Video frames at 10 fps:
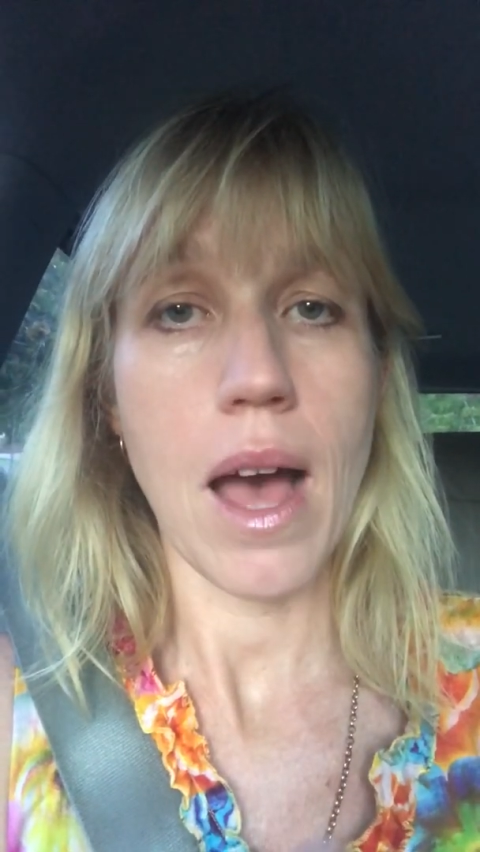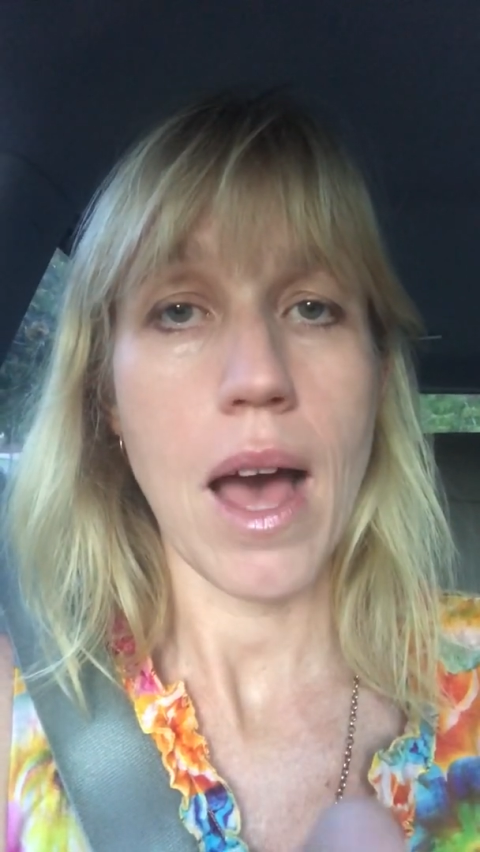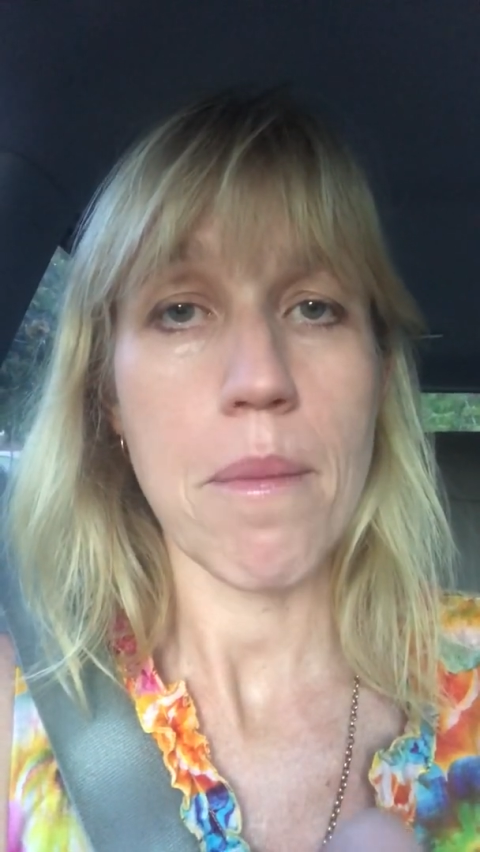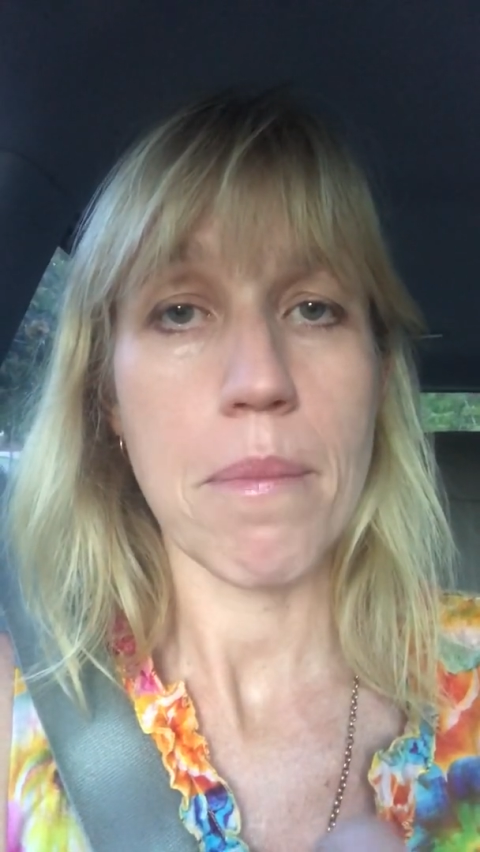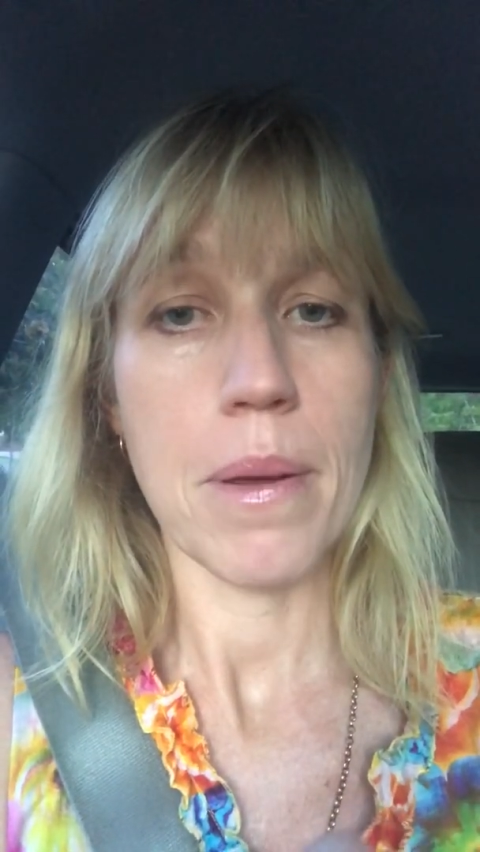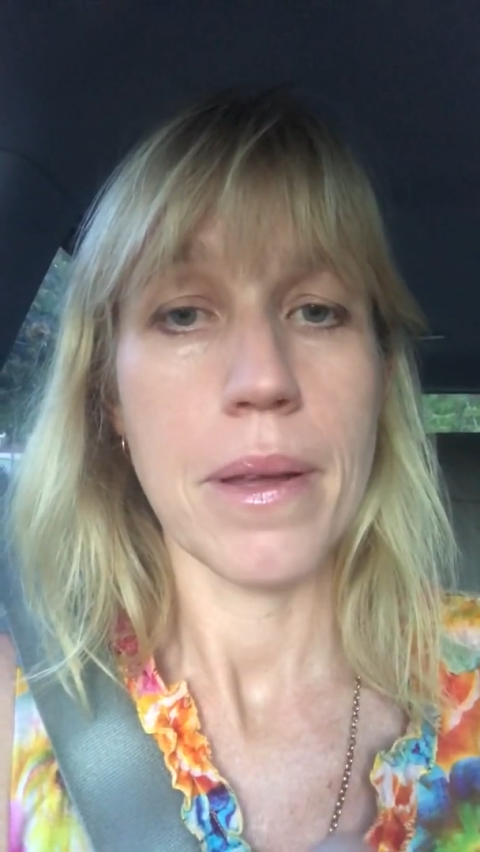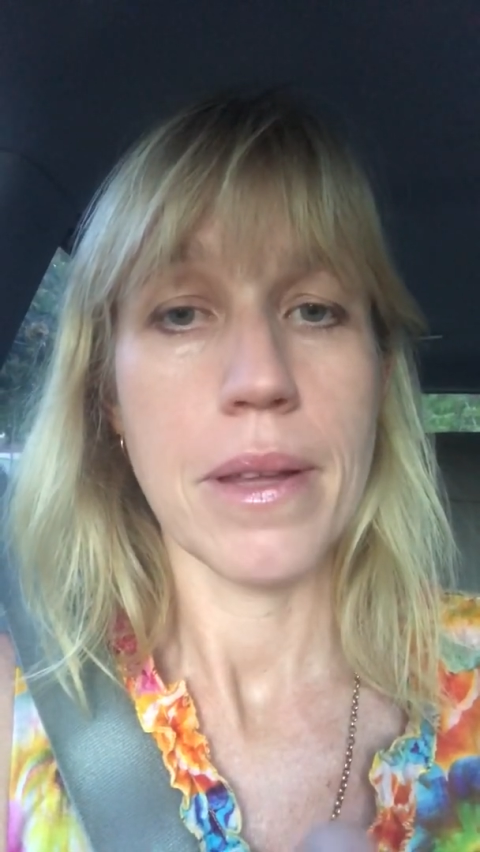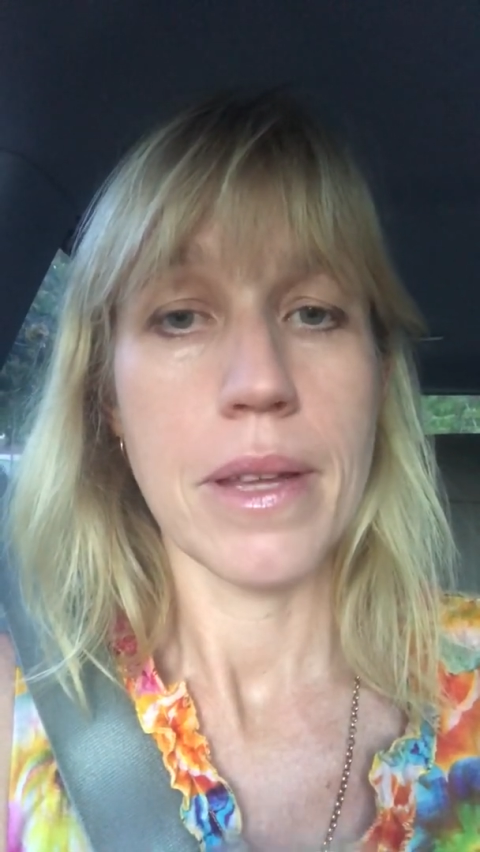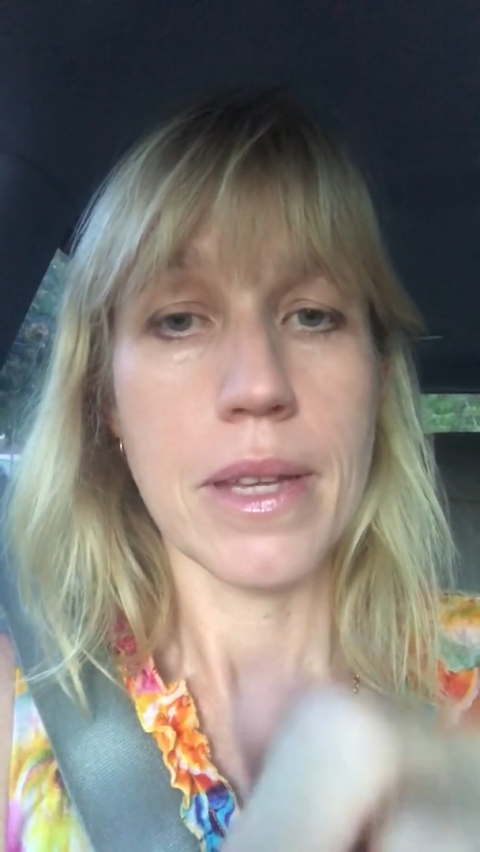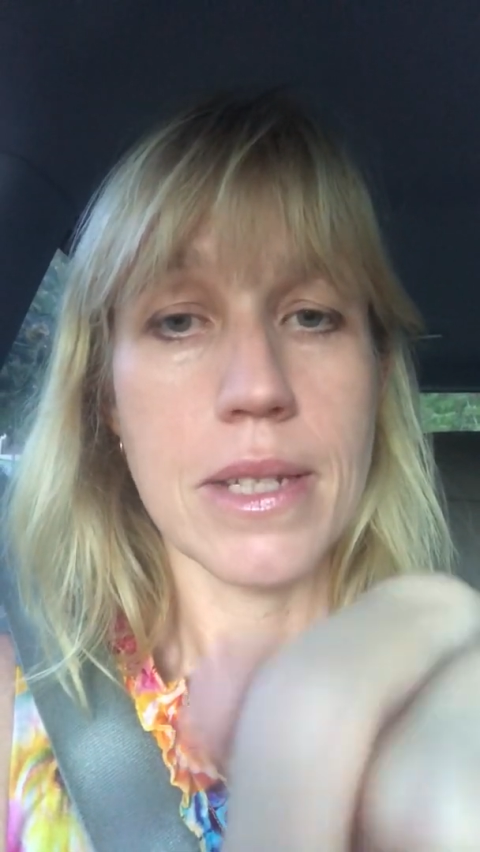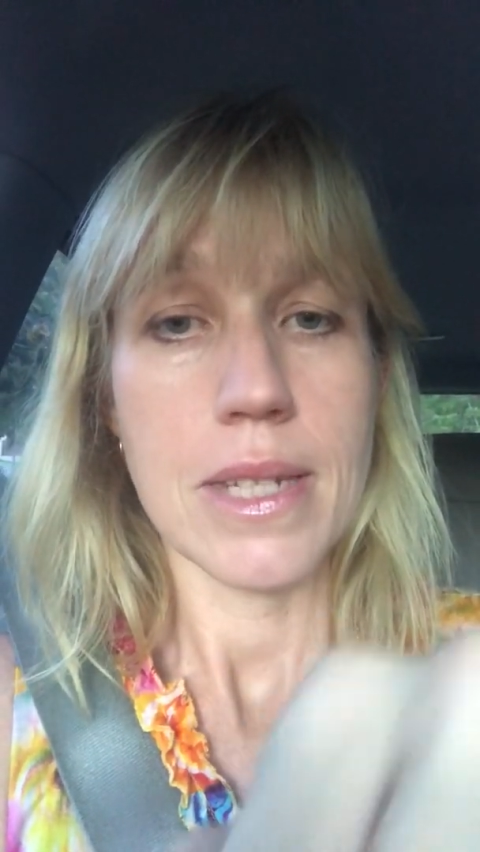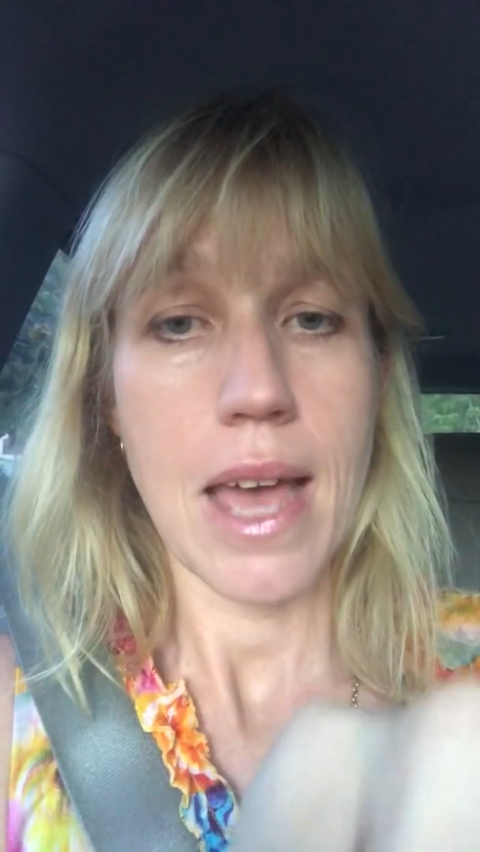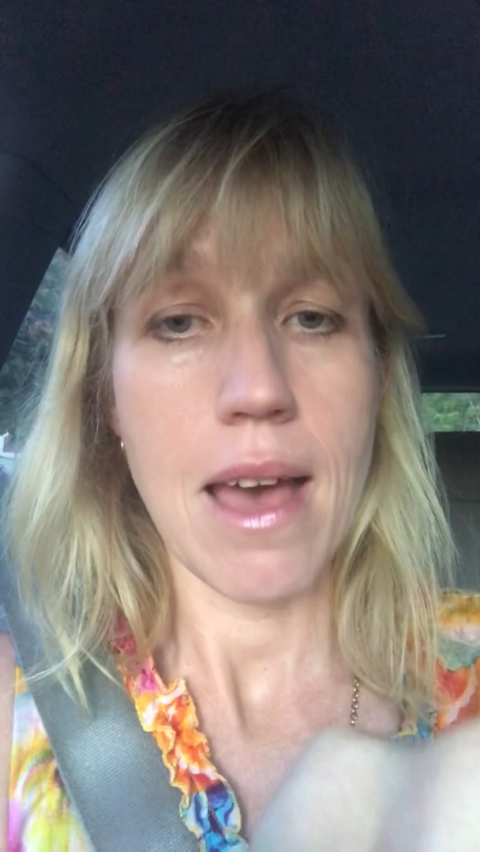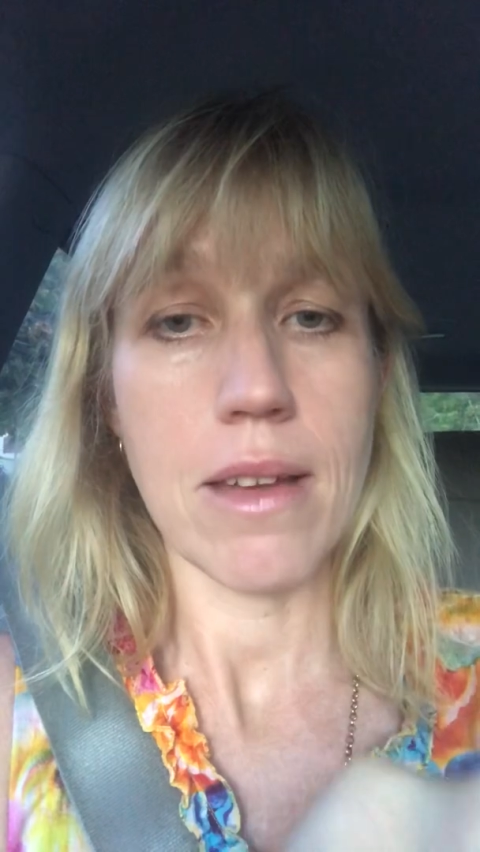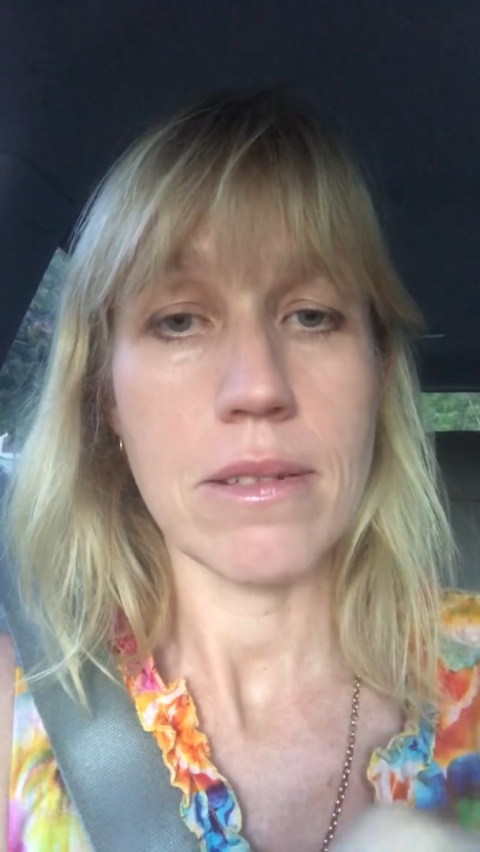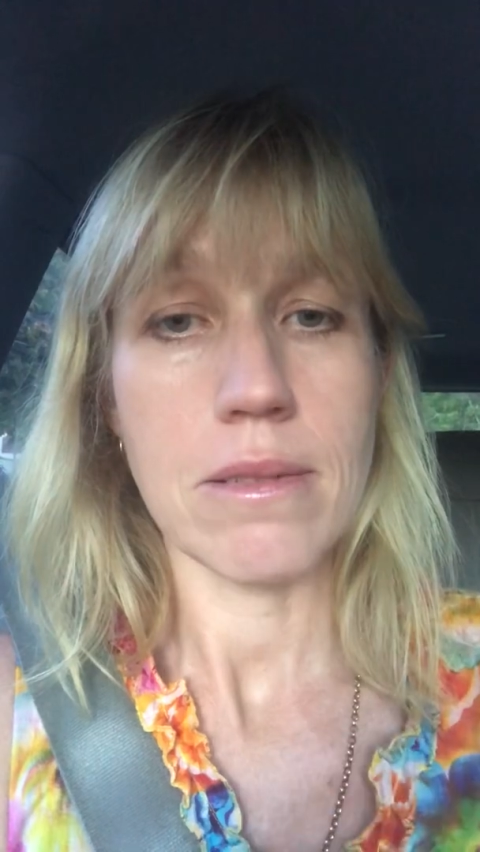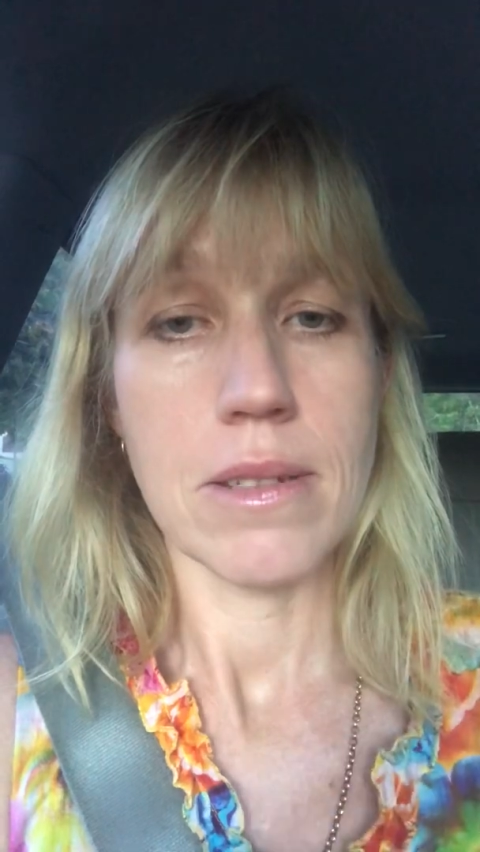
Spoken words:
up, down,